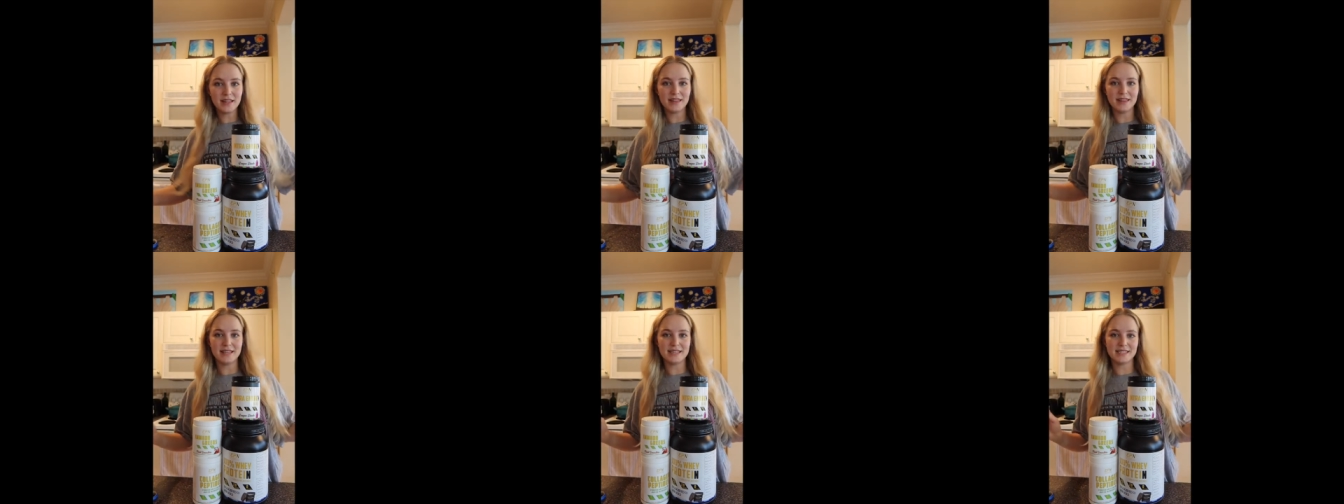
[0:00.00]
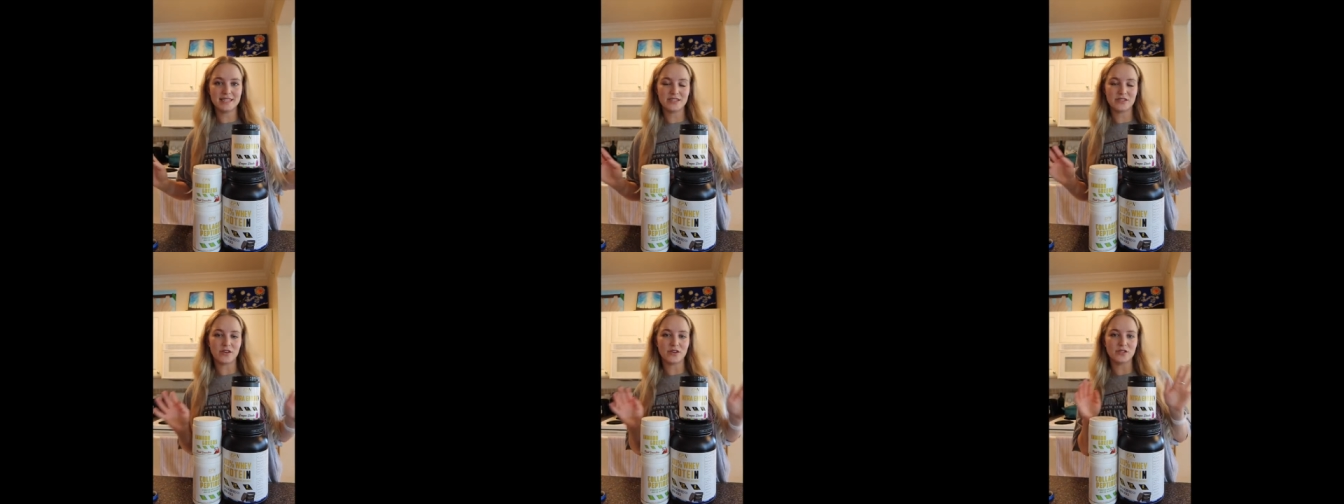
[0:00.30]

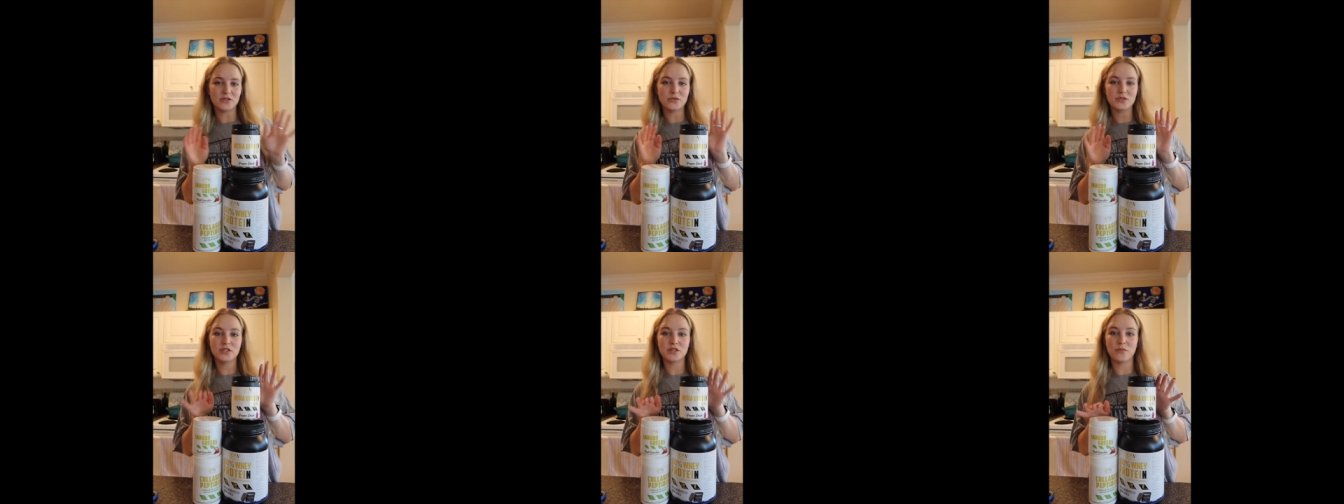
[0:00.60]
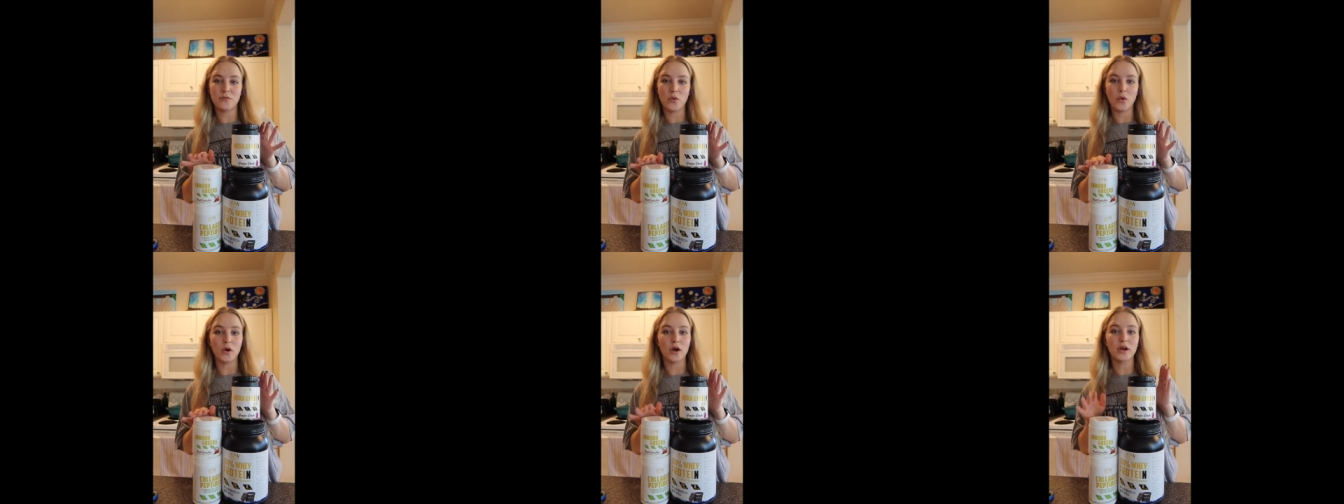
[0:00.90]
this is also a
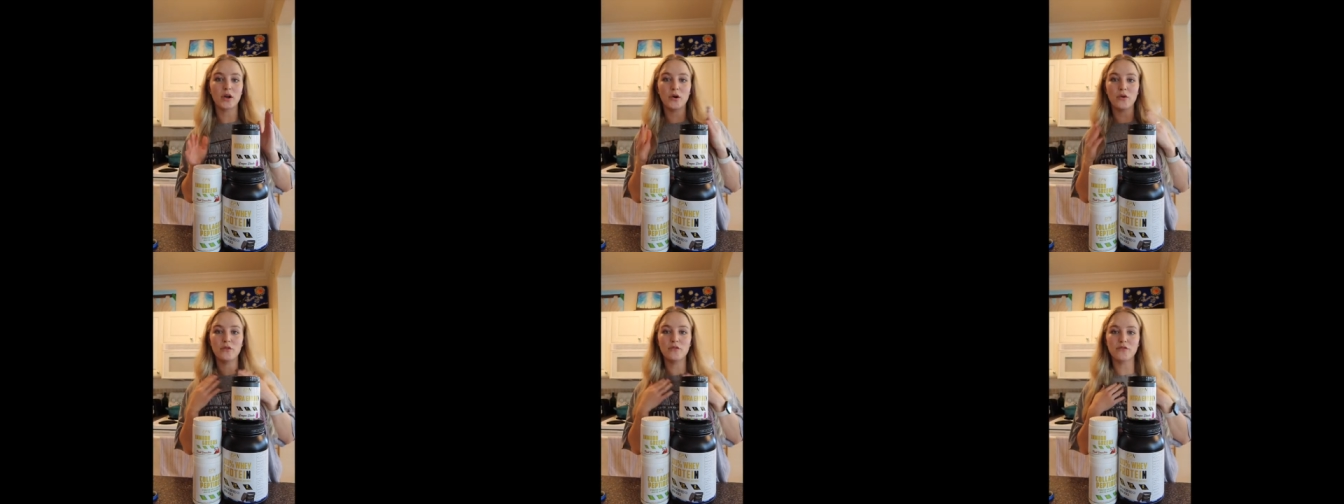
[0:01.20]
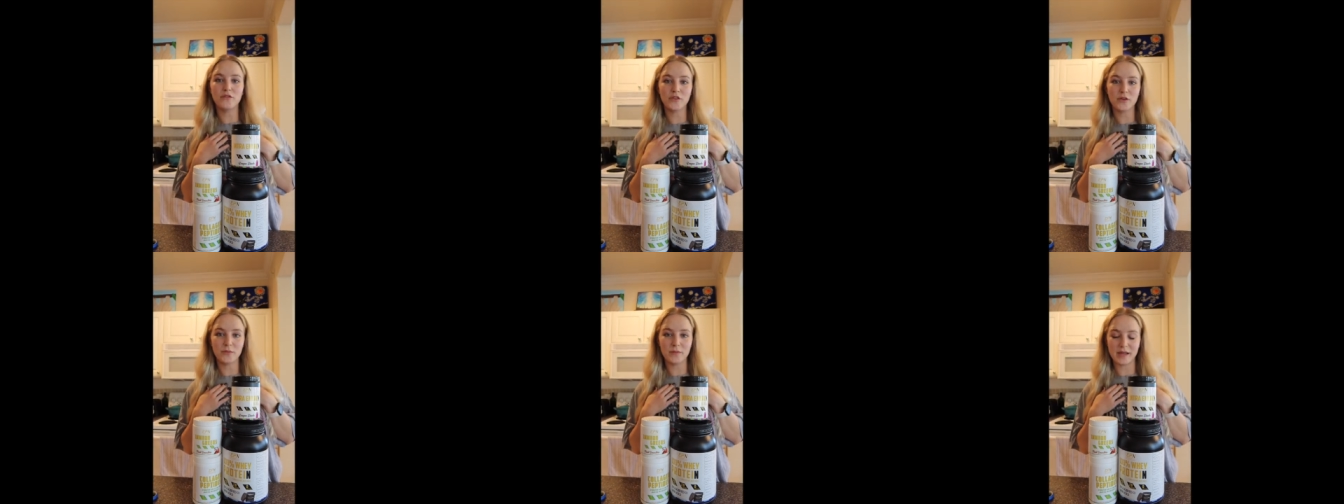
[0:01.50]
support code
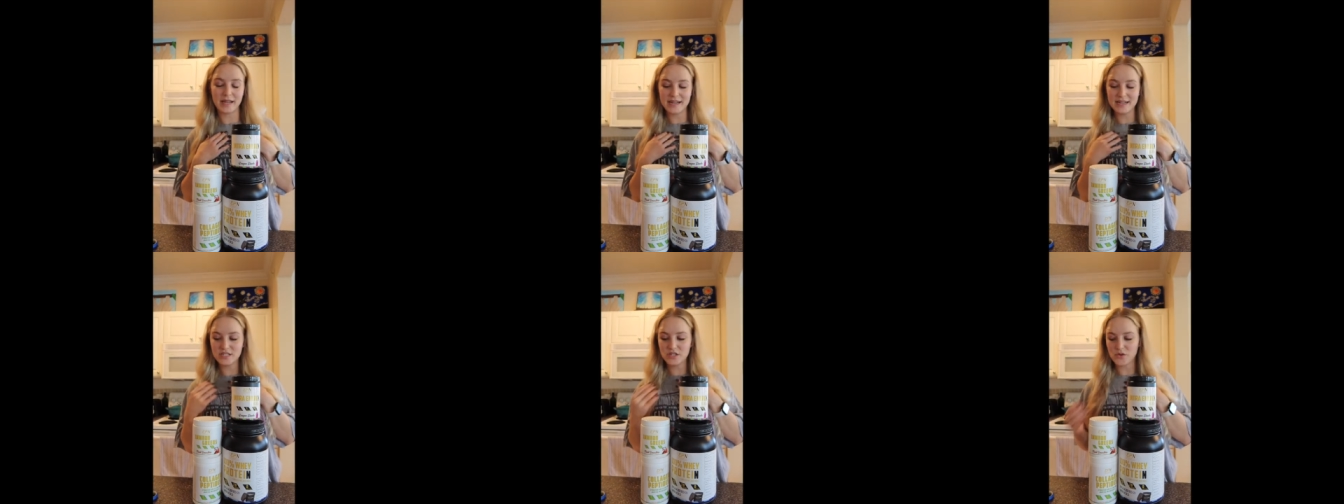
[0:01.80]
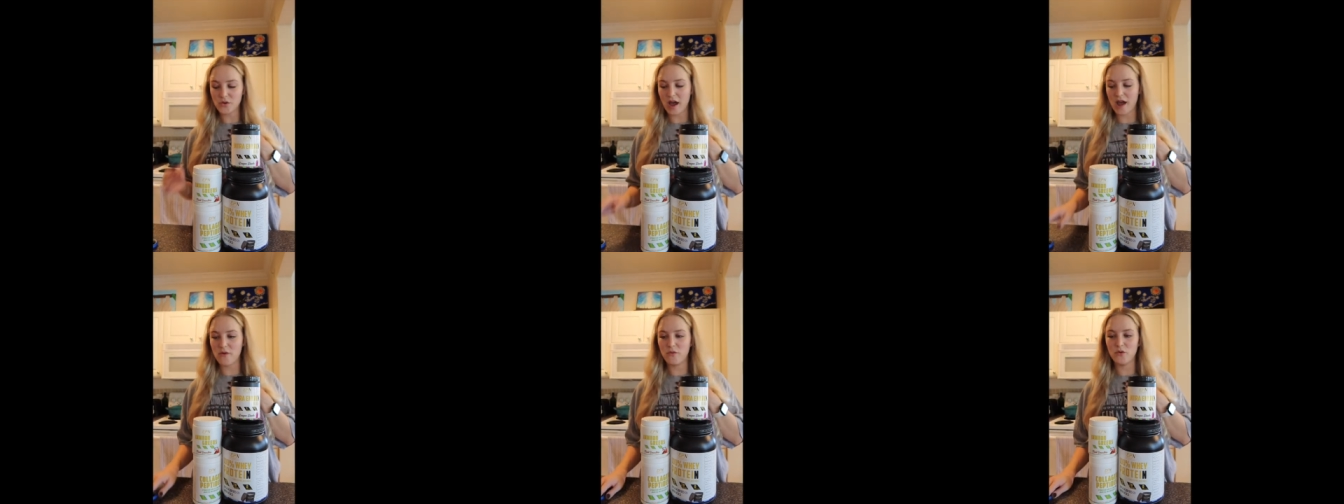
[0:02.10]
for me, so
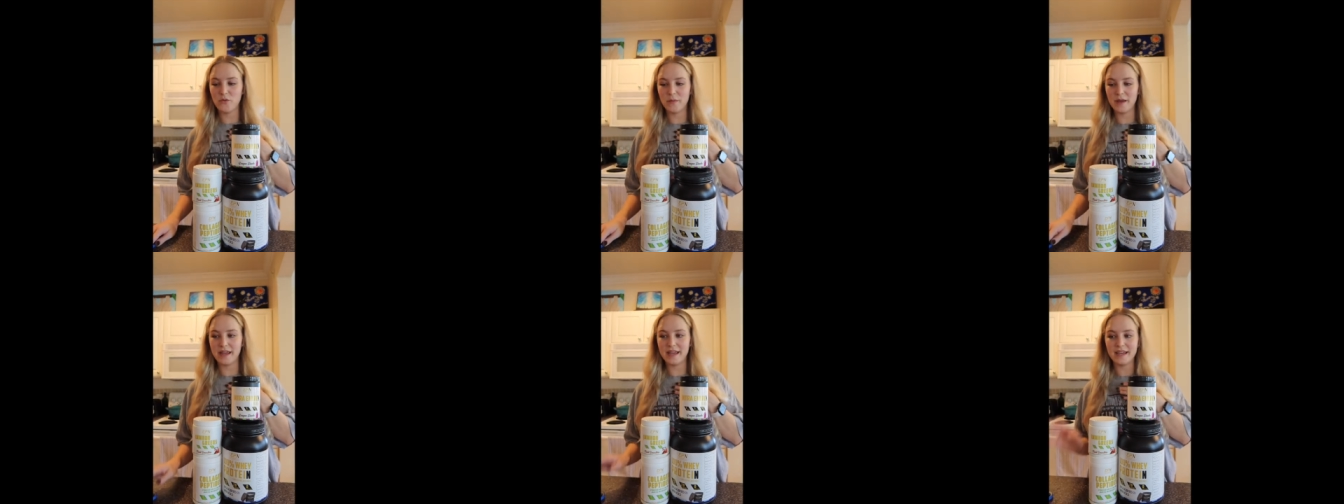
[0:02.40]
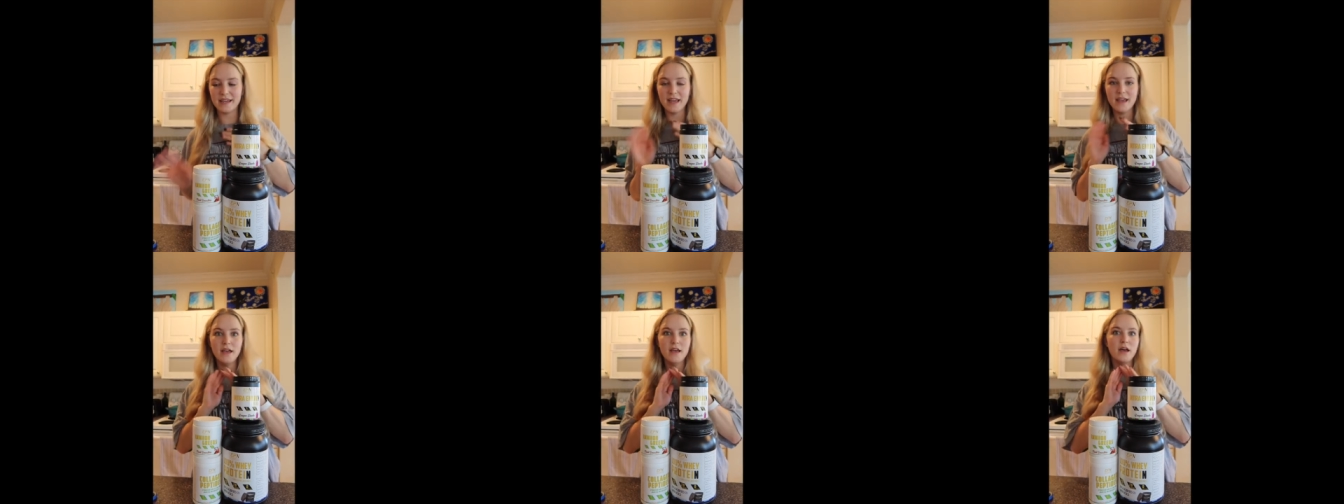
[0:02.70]
I will make